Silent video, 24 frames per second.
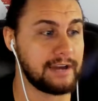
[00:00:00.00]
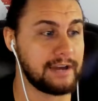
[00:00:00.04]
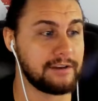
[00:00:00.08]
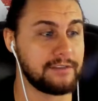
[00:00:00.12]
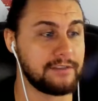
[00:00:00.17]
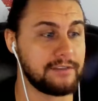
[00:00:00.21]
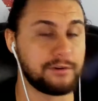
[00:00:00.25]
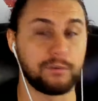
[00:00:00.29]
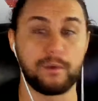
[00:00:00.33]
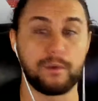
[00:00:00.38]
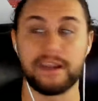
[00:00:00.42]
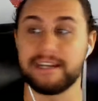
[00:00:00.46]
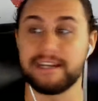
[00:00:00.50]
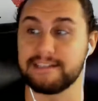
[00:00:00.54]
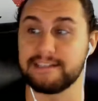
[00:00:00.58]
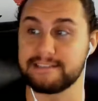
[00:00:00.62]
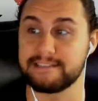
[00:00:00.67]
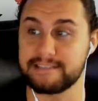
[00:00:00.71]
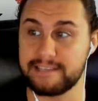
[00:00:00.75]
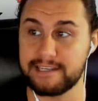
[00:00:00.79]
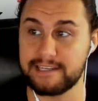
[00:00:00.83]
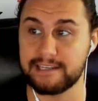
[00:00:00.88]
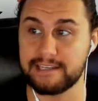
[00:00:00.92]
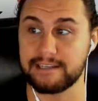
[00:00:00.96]
of their way to
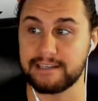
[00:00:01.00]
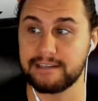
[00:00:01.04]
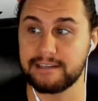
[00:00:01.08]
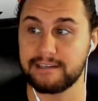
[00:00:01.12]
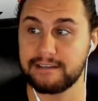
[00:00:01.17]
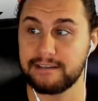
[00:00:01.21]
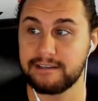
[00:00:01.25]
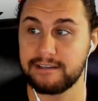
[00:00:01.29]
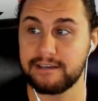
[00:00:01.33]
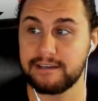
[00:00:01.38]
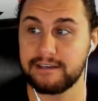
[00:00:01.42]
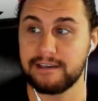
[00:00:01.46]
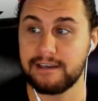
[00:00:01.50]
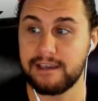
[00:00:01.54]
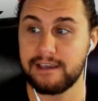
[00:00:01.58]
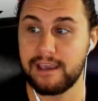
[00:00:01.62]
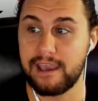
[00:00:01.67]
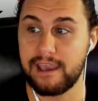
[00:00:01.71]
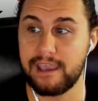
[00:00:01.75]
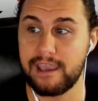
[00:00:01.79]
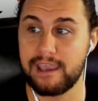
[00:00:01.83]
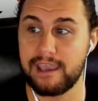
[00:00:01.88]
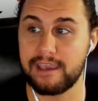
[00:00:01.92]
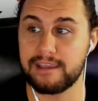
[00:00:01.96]
see.
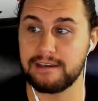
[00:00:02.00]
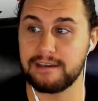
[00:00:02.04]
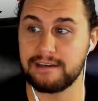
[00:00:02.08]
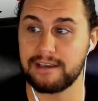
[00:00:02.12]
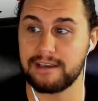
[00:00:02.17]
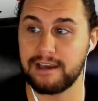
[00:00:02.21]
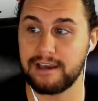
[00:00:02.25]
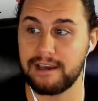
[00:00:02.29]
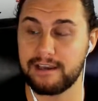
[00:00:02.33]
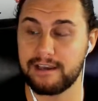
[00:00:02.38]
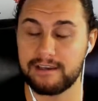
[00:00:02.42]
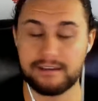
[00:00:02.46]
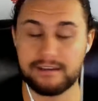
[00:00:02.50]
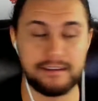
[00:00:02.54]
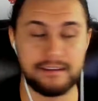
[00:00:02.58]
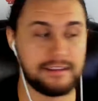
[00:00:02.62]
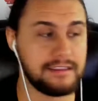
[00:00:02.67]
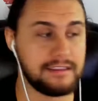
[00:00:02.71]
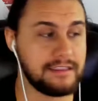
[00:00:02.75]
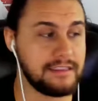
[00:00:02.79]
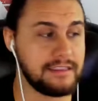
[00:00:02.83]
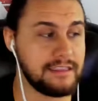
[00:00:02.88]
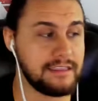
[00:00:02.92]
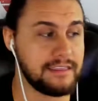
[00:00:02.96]
And
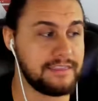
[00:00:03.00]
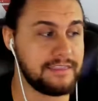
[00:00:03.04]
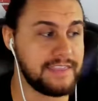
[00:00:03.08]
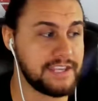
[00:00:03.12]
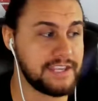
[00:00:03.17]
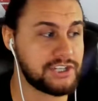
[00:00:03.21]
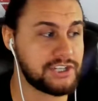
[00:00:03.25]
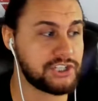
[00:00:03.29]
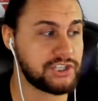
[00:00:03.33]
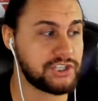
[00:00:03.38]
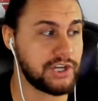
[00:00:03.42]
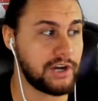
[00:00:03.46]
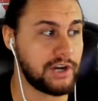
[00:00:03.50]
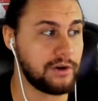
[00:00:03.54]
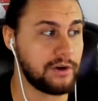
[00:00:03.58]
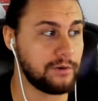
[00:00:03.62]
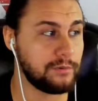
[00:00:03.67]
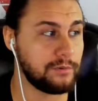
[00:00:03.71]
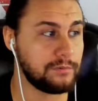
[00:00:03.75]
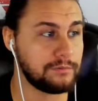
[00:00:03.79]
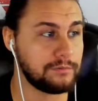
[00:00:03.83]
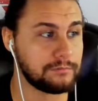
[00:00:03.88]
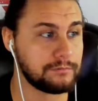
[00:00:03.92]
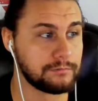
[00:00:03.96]
this
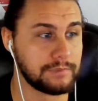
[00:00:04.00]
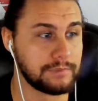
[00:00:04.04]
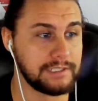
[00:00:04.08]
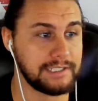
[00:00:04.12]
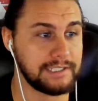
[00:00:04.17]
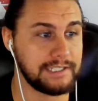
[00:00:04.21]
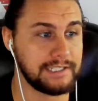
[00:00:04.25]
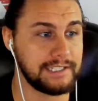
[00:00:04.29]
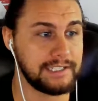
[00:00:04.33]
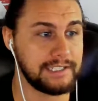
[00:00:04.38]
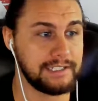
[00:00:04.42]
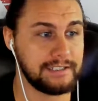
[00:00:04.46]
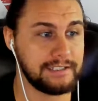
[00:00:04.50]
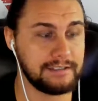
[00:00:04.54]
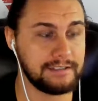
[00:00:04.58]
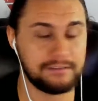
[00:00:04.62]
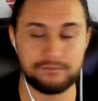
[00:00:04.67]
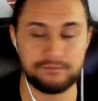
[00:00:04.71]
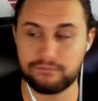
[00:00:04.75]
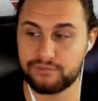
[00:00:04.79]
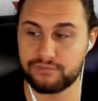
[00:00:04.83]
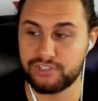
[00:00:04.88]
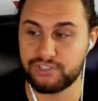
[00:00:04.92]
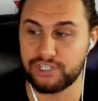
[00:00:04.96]
show really
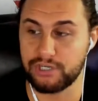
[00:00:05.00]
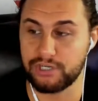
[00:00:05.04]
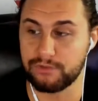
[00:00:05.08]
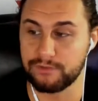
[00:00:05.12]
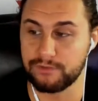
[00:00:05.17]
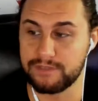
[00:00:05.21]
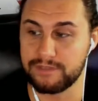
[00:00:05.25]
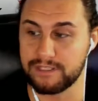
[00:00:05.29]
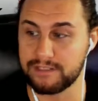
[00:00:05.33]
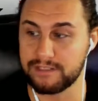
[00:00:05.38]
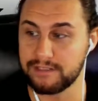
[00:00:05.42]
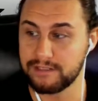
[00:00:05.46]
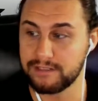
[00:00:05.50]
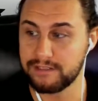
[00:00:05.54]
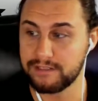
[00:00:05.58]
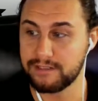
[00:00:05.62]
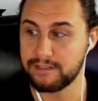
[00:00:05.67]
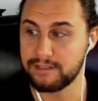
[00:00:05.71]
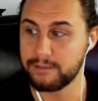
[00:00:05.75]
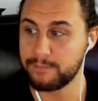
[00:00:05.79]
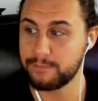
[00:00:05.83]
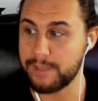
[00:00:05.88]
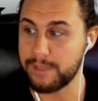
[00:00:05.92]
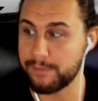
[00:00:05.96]
showed that
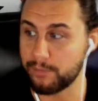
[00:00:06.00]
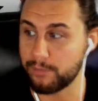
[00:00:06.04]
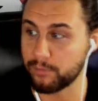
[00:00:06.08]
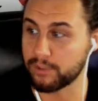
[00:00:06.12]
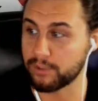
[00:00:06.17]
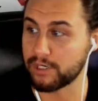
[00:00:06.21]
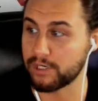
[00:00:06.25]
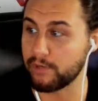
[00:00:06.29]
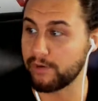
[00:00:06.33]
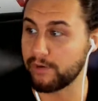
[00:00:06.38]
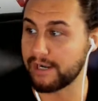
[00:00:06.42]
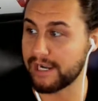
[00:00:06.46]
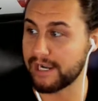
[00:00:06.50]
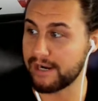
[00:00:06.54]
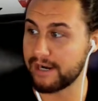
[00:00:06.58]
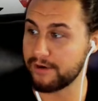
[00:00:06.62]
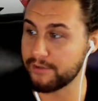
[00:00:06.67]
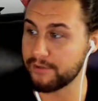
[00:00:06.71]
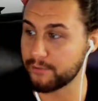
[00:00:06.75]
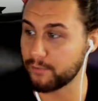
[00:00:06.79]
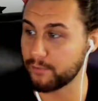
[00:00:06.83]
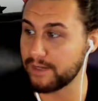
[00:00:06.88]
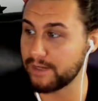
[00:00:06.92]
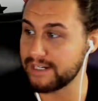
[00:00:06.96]
people were going out
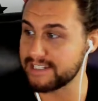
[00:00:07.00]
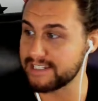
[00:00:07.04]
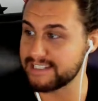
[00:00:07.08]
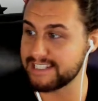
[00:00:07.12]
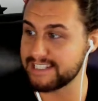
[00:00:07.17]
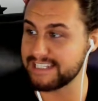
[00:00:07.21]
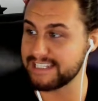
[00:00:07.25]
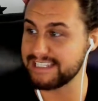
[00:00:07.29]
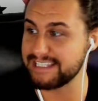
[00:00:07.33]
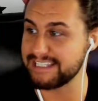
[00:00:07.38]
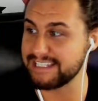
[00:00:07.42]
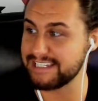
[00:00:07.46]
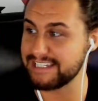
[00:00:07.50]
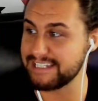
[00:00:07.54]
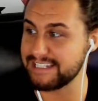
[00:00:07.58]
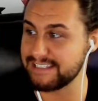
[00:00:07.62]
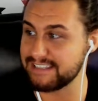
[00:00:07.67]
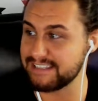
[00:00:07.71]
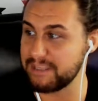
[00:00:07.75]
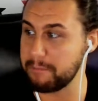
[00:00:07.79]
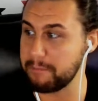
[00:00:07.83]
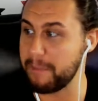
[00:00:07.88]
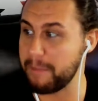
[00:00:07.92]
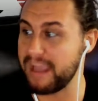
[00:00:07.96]
of their way to see
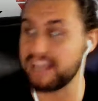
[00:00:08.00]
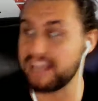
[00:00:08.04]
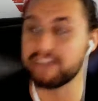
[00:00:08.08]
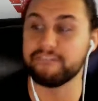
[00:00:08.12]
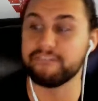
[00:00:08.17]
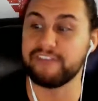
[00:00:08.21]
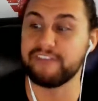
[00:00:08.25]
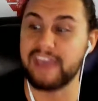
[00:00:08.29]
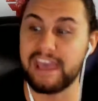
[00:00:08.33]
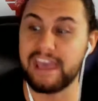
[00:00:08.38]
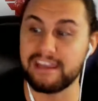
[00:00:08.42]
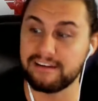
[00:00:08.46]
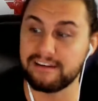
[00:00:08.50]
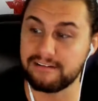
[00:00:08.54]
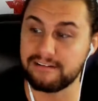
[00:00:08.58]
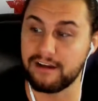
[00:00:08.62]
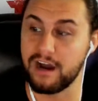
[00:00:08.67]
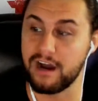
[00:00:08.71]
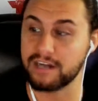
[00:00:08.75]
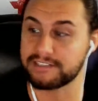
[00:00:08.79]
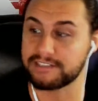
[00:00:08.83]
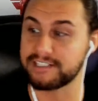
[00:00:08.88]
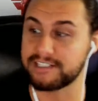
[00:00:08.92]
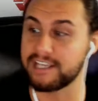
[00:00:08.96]
the main event
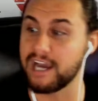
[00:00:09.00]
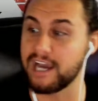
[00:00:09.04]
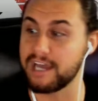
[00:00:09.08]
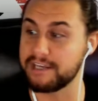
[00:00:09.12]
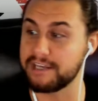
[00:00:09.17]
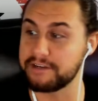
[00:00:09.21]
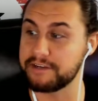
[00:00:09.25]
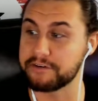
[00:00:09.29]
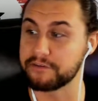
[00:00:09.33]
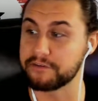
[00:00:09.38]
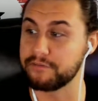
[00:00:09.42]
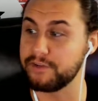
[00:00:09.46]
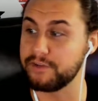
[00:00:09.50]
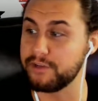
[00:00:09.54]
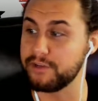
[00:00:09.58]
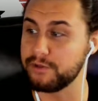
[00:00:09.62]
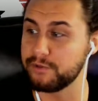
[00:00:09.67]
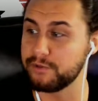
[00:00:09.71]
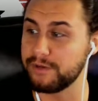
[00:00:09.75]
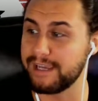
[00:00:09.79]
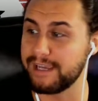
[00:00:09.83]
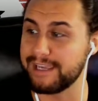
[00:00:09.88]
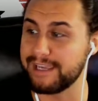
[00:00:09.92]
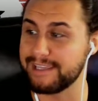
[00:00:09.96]
Octagon
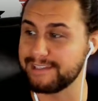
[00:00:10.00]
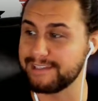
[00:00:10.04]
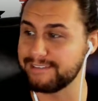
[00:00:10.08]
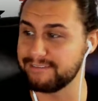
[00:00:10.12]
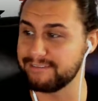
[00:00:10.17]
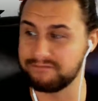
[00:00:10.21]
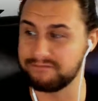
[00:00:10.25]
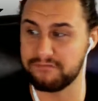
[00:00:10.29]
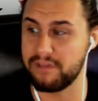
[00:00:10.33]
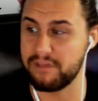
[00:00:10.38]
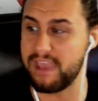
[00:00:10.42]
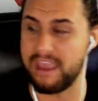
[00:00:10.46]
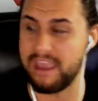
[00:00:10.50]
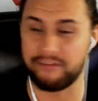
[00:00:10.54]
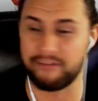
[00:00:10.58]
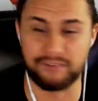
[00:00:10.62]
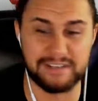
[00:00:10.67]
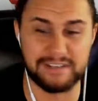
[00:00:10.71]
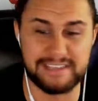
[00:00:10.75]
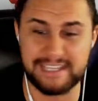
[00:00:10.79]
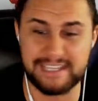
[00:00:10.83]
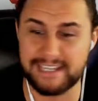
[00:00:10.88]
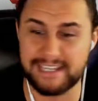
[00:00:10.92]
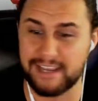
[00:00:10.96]
interview, and
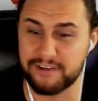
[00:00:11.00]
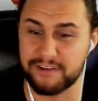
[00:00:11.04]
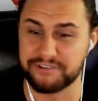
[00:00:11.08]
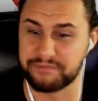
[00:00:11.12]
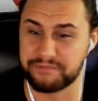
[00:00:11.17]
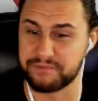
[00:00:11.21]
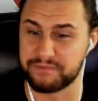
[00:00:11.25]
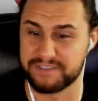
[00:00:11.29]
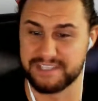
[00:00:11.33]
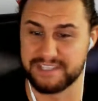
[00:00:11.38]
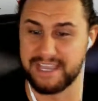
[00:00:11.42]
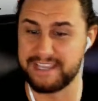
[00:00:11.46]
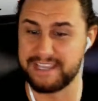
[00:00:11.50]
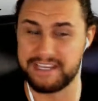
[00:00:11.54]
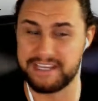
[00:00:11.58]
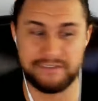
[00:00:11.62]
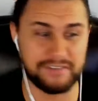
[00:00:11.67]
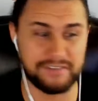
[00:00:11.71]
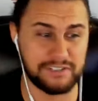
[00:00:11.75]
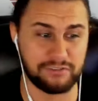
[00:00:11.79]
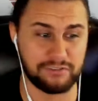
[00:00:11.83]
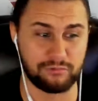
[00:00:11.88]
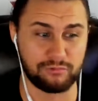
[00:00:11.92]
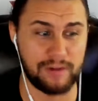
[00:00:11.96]
everything else was less.
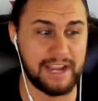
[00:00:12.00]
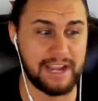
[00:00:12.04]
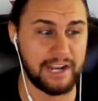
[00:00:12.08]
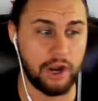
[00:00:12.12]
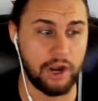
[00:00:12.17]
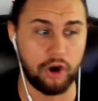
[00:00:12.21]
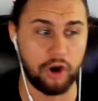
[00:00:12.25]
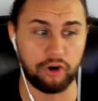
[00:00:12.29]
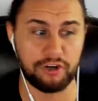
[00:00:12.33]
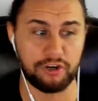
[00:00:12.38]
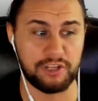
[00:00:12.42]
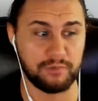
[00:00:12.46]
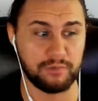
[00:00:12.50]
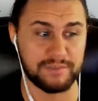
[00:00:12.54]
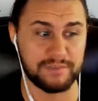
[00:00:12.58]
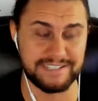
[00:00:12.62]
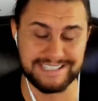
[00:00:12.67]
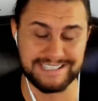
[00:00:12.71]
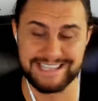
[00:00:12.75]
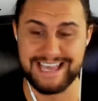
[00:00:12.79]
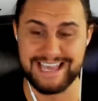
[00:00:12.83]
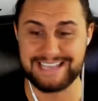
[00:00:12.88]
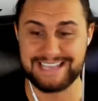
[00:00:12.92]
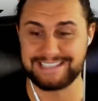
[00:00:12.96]
Even Greg Hardy
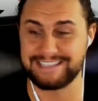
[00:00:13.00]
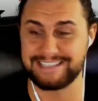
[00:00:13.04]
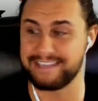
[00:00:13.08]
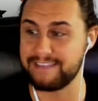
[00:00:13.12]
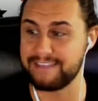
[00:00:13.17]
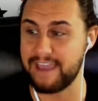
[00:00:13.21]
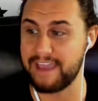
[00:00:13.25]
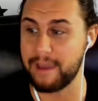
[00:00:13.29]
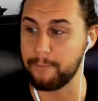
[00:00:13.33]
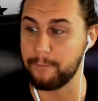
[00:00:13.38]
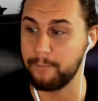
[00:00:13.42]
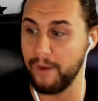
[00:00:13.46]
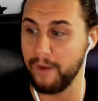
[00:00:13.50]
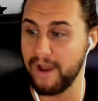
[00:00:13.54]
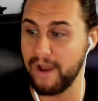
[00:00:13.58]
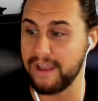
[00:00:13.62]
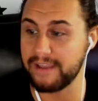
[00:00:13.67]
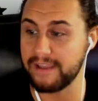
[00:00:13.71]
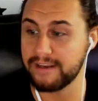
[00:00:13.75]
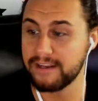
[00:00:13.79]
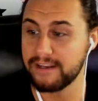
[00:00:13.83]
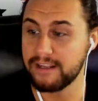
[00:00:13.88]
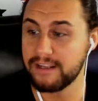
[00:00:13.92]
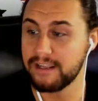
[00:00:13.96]
was less than that.
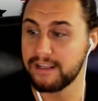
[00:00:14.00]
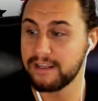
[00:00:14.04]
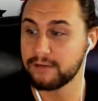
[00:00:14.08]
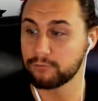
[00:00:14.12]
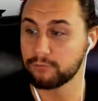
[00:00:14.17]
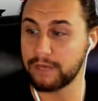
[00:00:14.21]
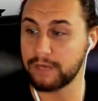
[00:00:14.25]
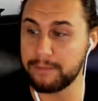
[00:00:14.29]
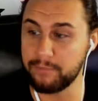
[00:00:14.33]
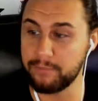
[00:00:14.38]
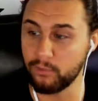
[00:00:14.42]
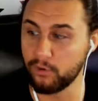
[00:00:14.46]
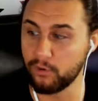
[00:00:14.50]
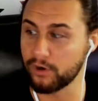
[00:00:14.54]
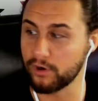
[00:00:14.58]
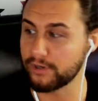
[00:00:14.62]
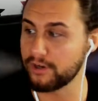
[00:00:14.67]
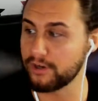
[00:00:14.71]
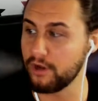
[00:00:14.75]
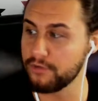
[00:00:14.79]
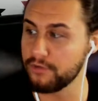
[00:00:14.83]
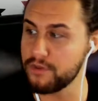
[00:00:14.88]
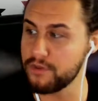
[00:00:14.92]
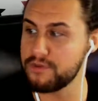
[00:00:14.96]
But Ray
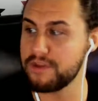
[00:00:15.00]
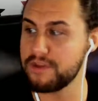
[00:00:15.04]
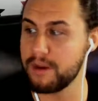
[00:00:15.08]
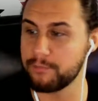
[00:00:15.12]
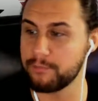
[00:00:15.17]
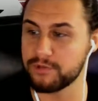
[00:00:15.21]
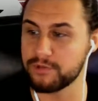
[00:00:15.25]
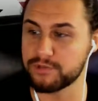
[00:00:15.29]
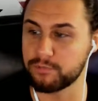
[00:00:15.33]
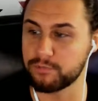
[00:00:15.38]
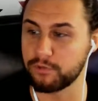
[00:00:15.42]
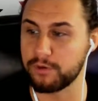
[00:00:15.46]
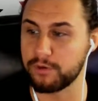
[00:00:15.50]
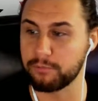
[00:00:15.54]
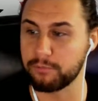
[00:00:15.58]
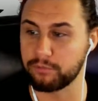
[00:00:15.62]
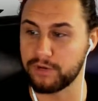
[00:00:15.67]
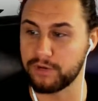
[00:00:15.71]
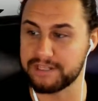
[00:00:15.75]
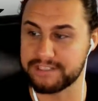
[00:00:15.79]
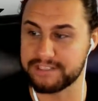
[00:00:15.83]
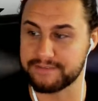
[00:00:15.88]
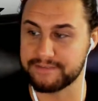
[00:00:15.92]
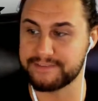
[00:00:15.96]
Borg, although the numbers weren't
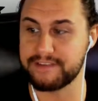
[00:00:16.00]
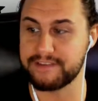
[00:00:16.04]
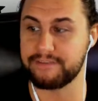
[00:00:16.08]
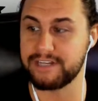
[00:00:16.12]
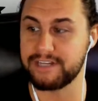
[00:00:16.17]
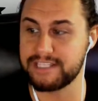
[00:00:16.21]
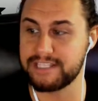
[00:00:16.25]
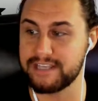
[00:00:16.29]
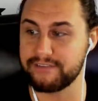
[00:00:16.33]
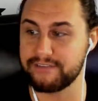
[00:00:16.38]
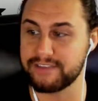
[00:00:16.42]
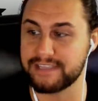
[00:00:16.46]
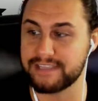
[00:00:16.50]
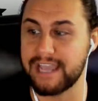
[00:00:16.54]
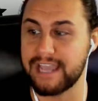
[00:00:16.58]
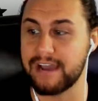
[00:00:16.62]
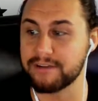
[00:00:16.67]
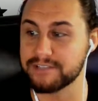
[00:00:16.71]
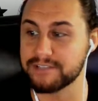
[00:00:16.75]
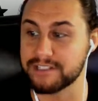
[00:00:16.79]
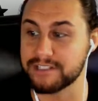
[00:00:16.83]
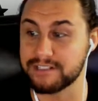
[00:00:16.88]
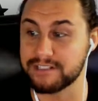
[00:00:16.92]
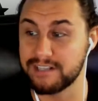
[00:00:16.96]
impressive,
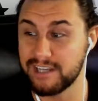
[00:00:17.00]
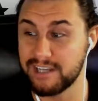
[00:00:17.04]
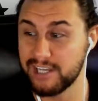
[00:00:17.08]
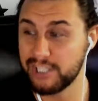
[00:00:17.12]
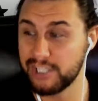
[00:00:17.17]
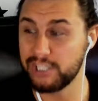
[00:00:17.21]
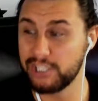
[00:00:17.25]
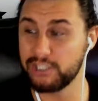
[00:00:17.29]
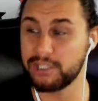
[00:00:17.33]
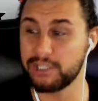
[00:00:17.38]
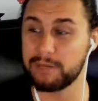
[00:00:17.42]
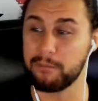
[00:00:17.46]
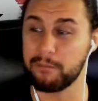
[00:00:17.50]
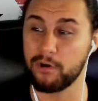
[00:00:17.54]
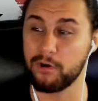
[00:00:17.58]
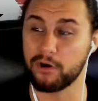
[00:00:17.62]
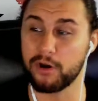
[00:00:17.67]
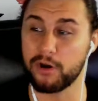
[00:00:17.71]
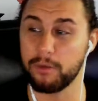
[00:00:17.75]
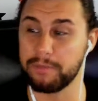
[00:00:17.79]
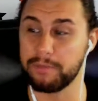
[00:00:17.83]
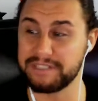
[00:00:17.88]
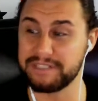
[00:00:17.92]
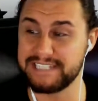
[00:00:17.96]
77,000, you look at
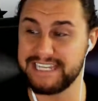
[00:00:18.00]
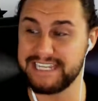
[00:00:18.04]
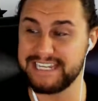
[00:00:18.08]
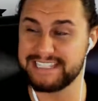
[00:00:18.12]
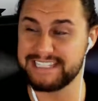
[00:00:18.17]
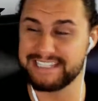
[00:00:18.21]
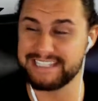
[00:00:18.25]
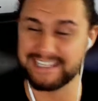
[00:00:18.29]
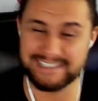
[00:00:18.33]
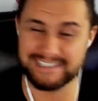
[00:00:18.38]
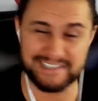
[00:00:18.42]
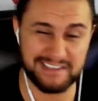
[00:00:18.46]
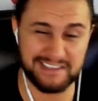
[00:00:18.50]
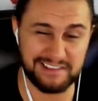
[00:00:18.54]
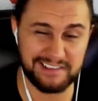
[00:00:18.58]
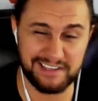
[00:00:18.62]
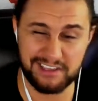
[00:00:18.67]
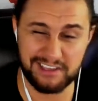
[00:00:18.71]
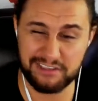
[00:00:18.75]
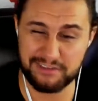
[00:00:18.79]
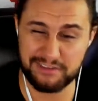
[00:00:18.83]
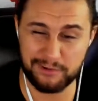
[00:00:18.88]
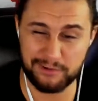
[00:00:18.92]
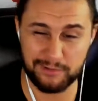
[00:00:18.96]
Mario Batista's at
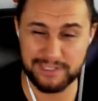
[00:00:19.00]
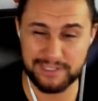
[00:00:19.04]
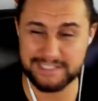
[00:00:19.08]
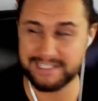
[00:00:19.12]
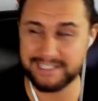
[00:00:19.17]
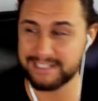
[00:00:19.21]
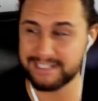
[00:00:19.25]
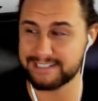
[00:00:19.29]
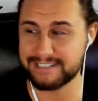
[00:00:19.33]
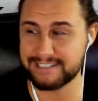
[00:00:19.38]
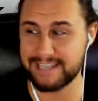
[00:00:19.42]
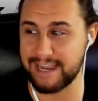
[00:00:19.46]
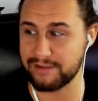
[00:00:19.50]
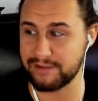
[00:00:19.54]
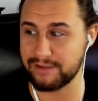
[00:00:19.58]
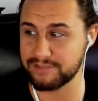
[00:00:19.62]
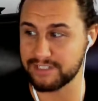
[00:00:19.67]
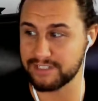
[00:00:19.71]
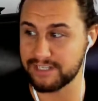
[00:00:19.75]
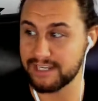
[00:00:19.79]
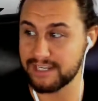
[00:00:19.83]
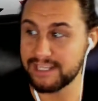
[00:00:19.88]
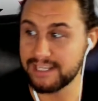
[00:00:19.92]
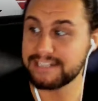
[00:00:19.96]
like
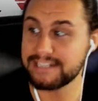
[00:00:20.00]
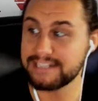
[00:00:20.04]
36,000.